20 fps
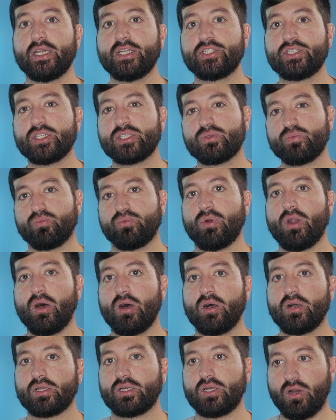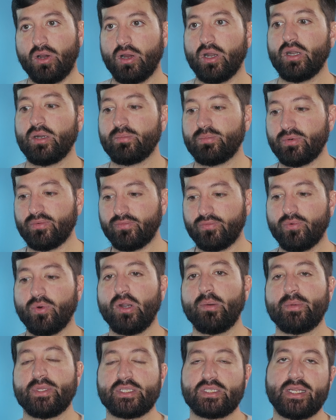just raw card
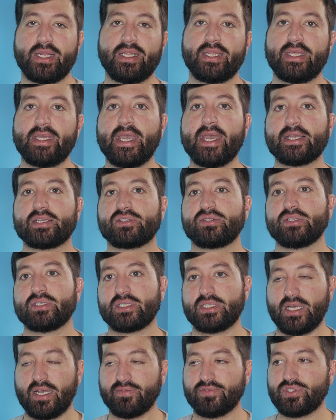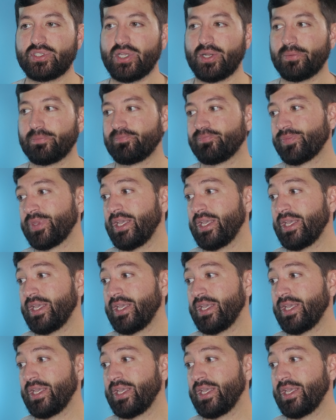performance, none of the extra stuff. So